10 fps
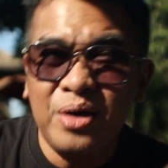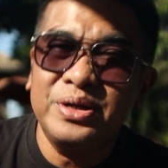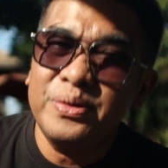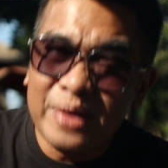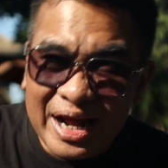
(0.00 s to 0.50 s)
on
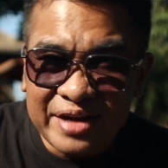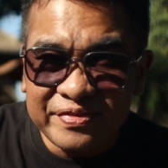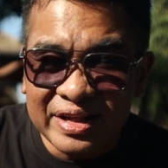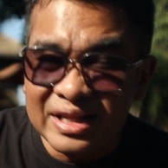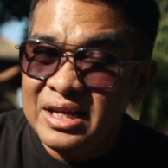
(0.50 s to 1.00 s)

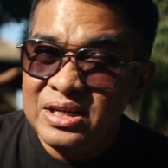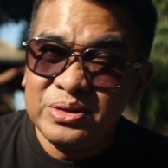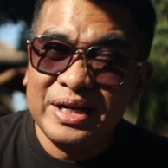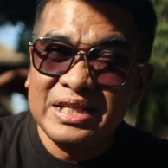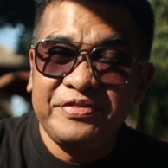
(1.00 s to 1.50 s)
arrival. To
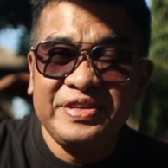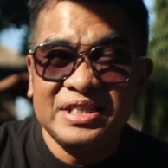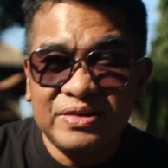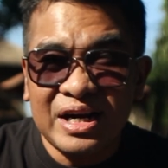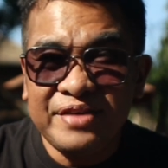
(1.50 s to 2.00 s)
get the visa
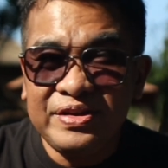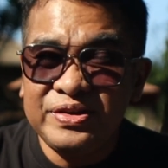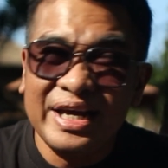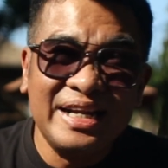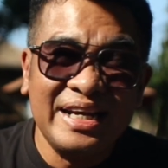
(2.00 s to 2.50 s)
on arrival, you
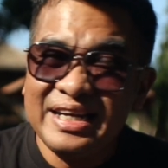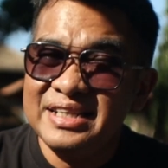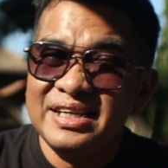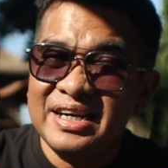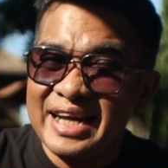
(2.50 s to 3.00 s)
can
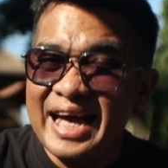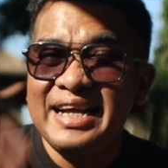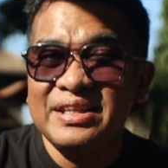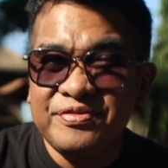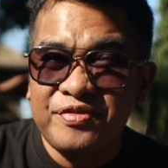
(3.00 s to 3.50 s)
either get
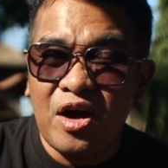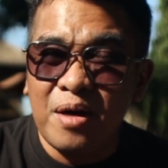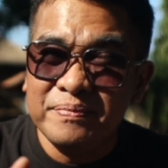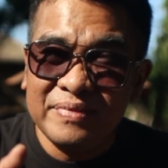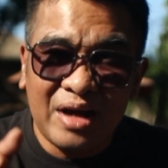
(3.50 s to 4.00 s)
it
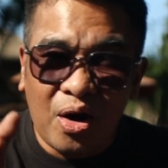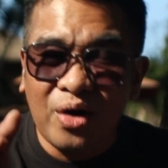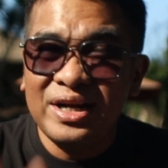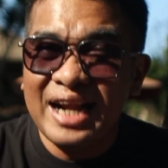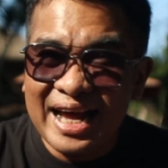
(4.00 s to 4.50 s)
from
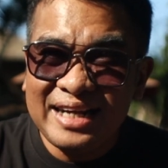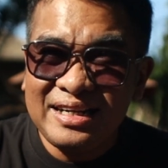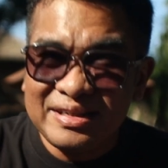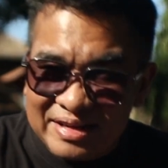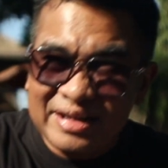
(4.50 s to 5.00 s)

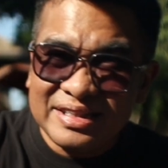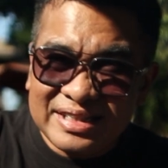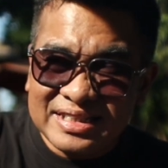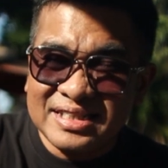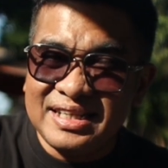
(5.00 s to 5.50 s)
online
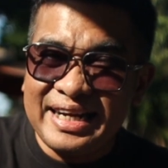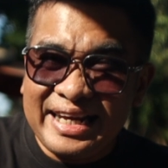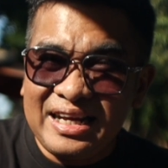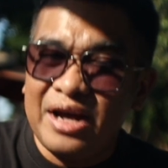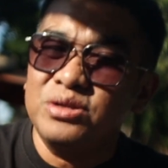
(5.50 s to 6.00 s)
this is the
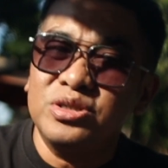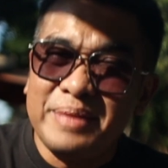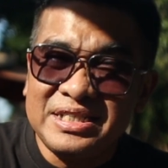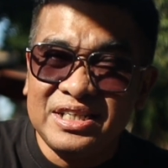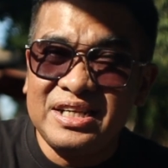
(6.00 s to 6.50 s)
link i also
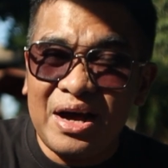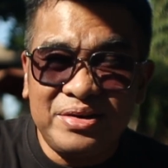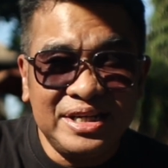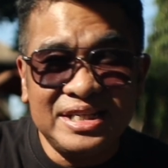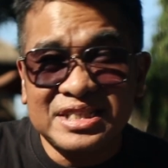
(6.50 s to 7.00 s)
mentioned down
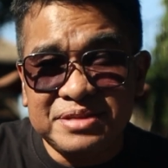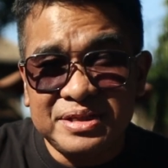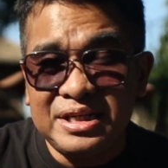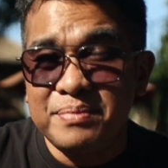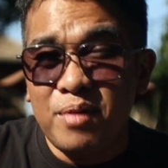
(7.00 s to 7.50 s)
in the
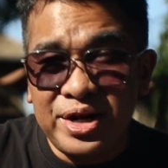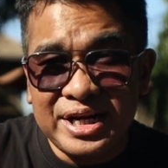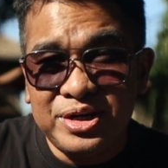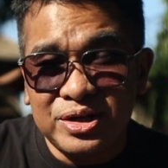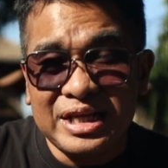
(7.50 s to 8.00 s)
description the
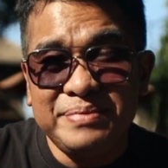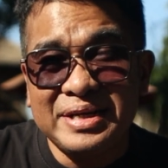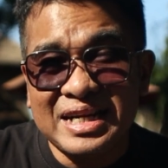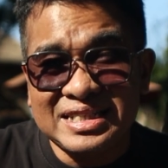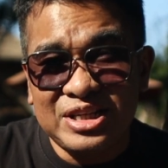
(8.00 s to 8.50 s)

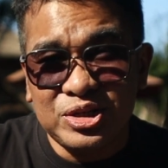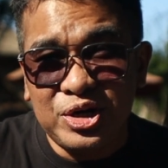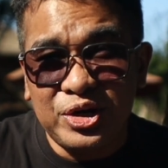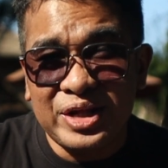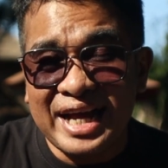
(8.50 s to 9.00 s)

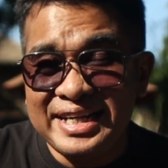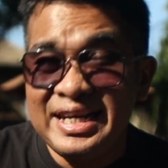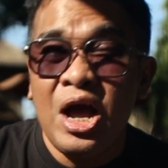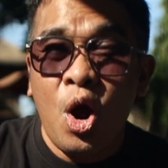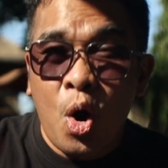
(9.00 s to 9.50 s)
themolina.imigrasi.go.id
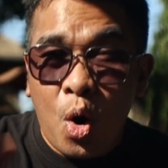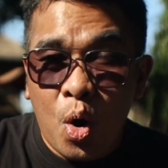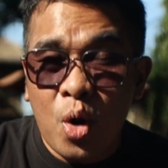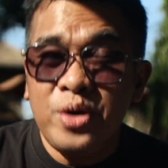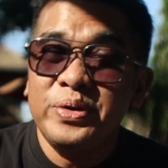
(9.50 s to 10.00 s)

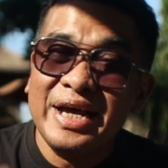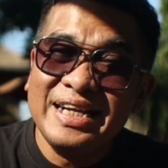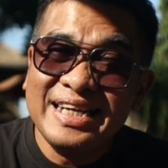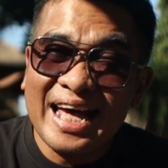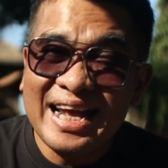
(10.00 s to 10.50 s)
or you
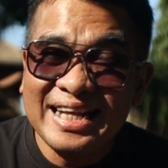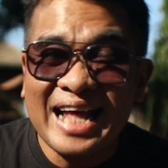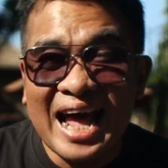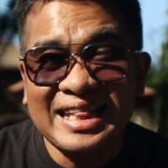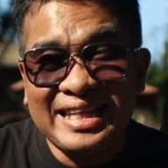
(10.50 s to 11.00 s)
can get it
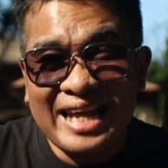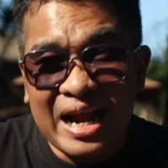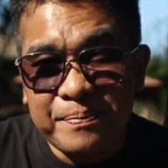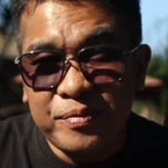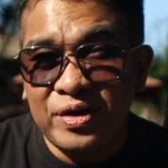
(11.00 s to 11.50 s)
at the
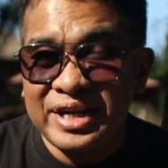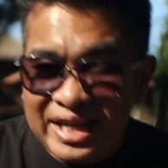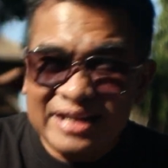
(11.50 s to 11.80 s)
airport